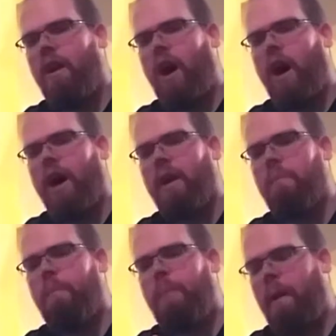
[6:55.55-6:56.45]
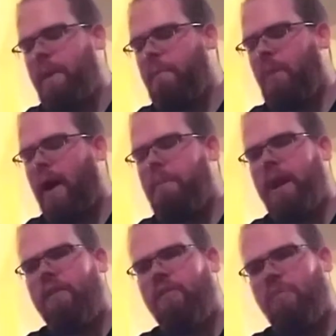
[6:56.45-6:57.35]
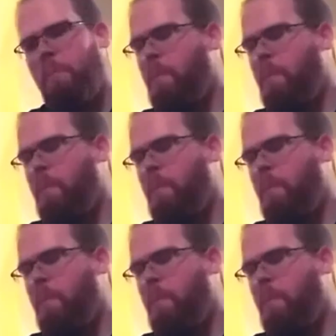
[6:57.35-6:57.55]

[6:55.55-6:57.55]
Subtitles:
on pumpkin prominence,